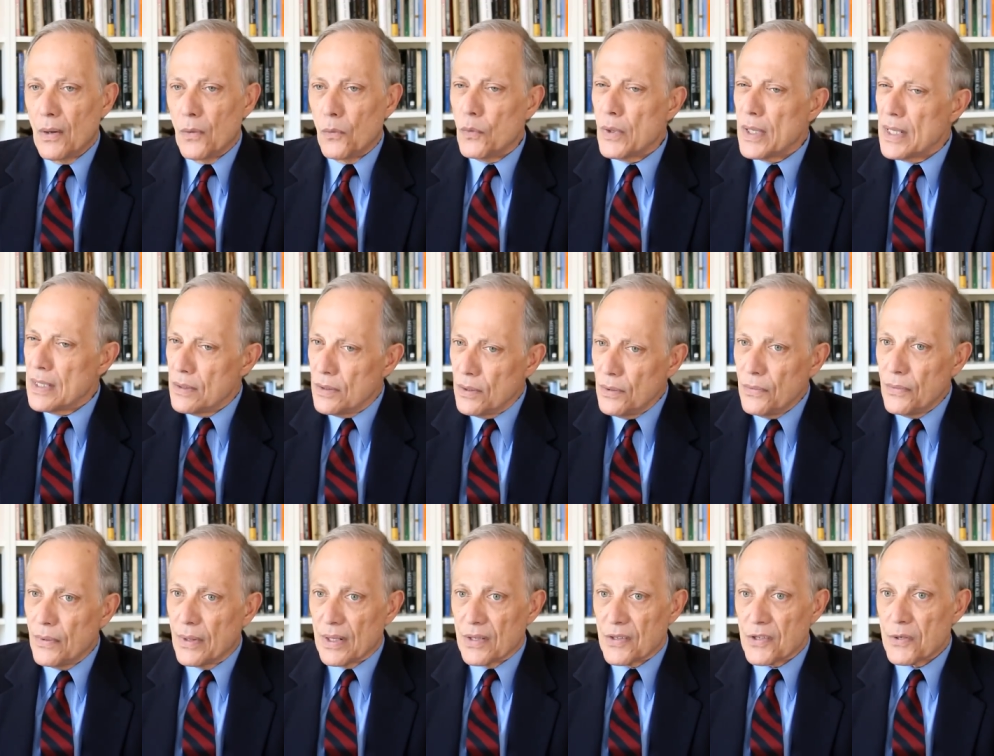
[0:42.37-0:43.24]
We do
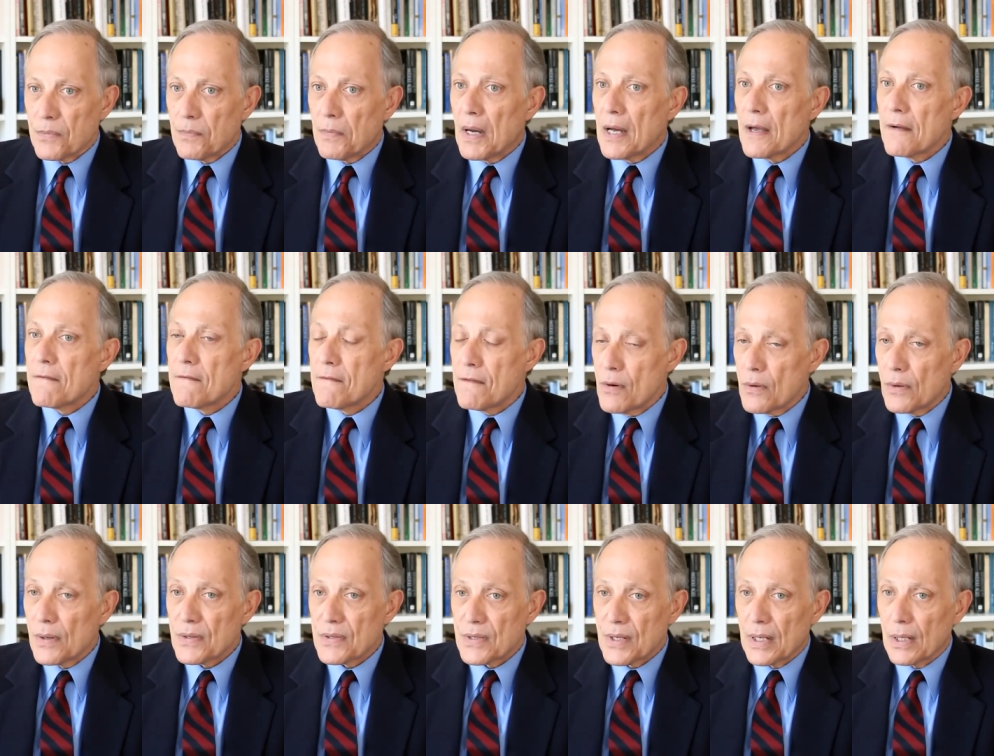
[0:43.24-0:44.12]
this by
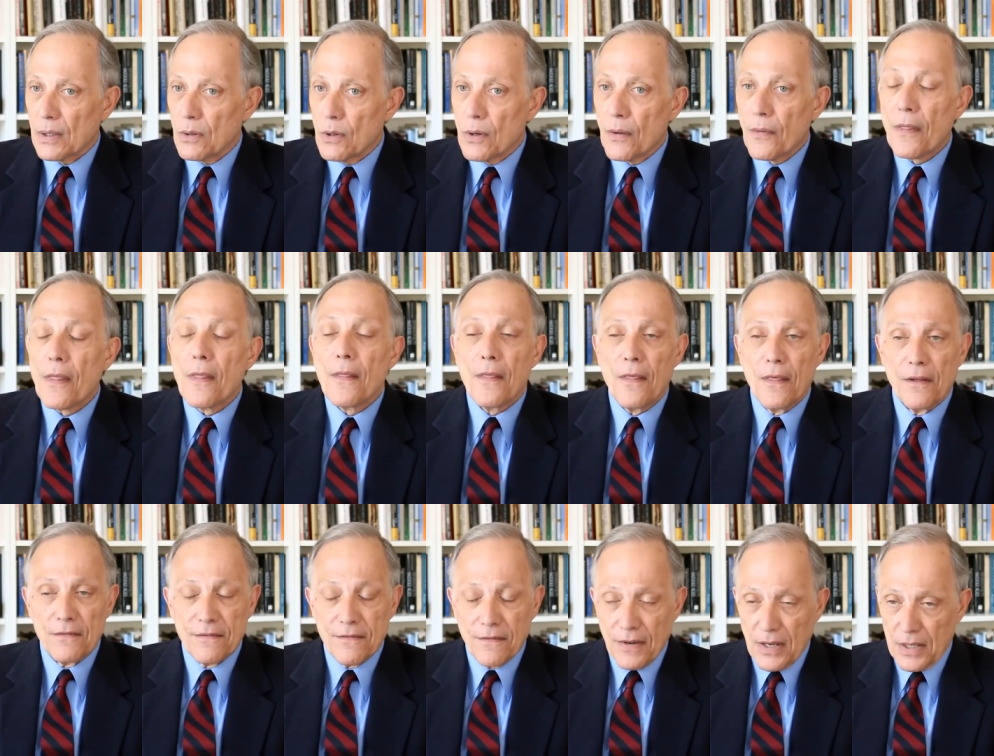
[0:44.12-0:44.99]
focusing on
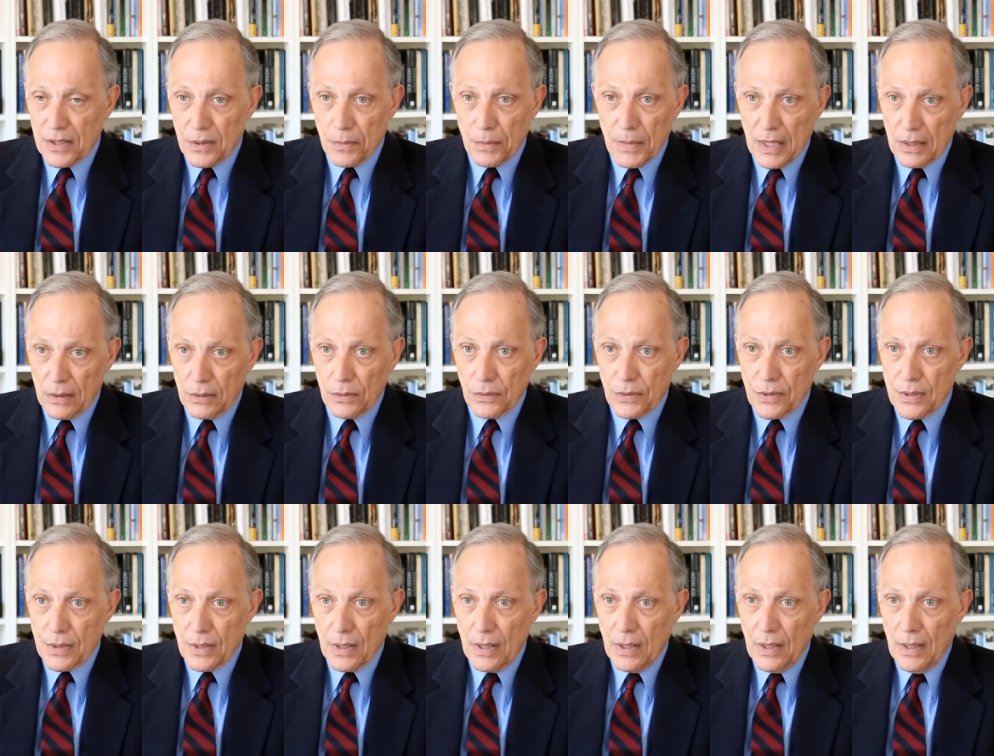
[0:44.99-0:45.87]
the
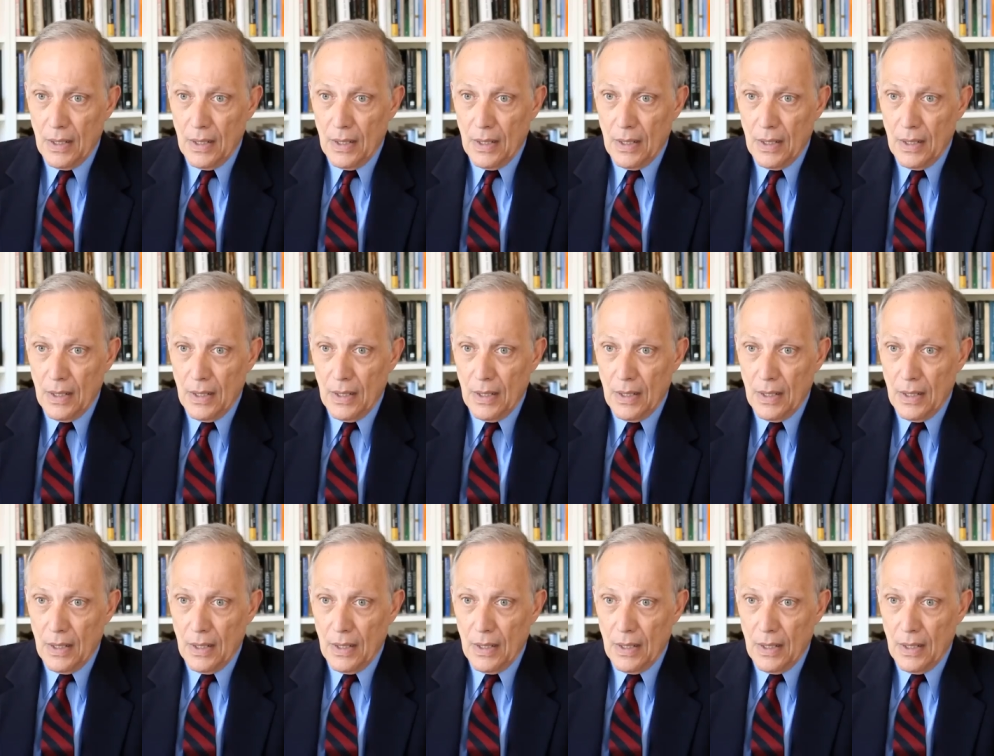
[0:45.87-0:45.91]
fundamentals,